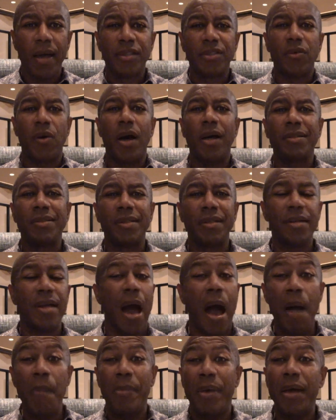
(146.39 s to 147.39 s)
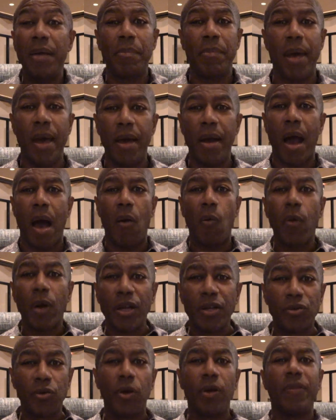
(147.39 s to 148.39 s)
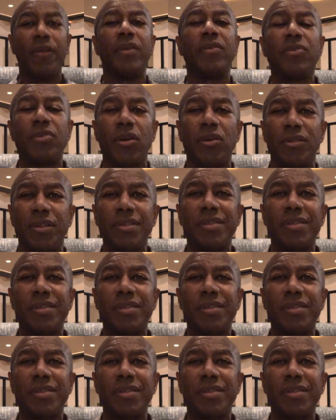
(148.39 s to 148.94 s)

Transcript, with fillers: And so I said, I'm in, man. I want to join this church.